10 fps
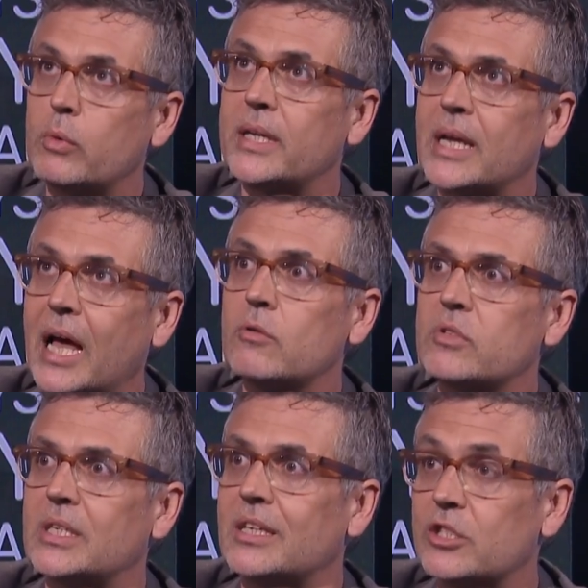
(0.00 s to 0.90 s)
rent
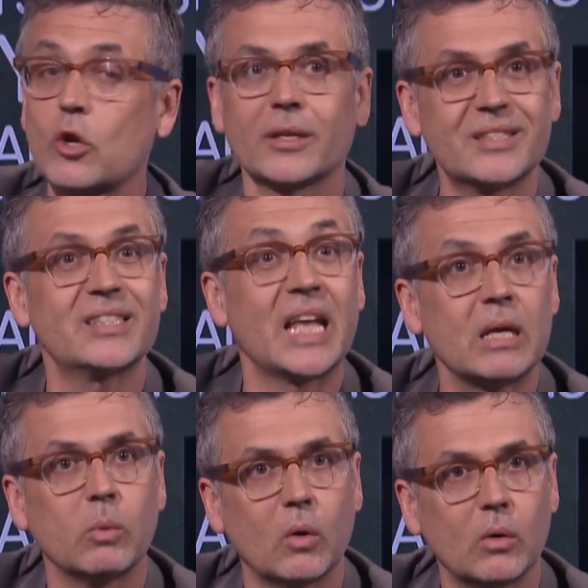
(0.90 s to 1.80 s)
housing is not
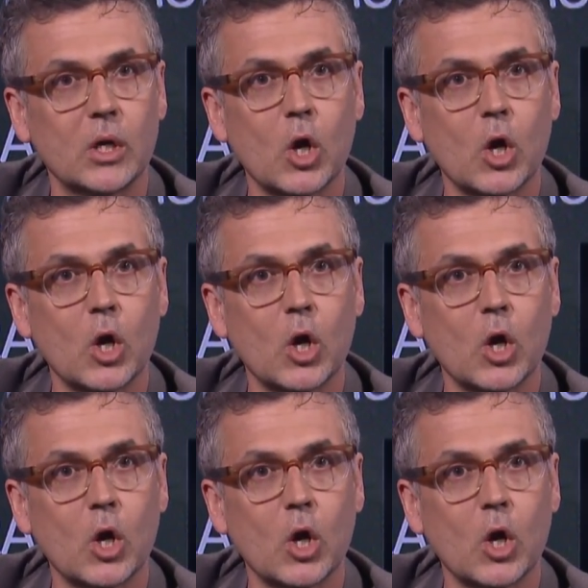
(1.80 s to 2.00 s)
stable